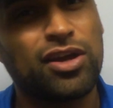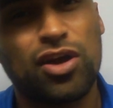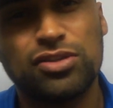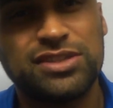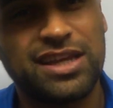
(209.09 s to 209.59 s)

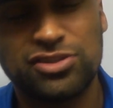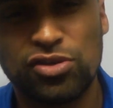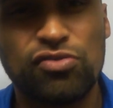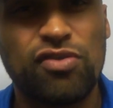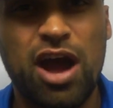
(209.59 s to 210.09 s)
content's
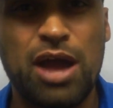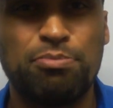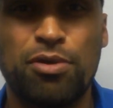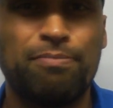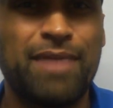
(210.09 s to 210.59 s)
all right,
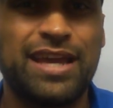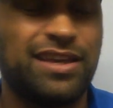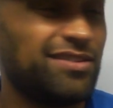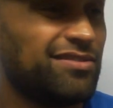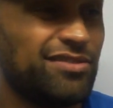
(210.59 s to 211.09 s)
but
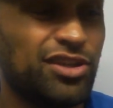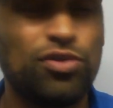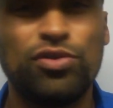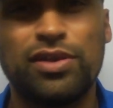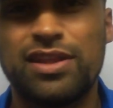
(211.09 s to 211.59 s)
mate,
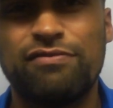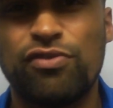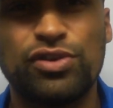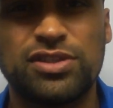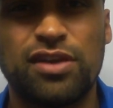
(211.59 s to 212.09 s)
you doing them
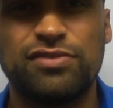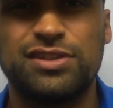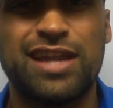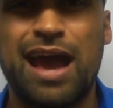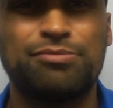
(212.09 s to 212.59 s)
voiceovers
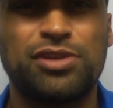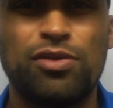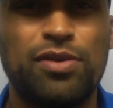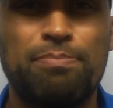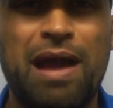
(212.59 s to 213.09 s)
is an
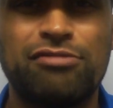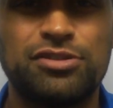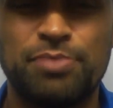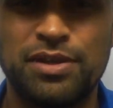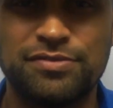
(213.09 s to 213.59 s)
absolute
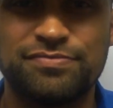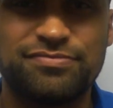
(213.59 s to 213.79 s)
embarrassment.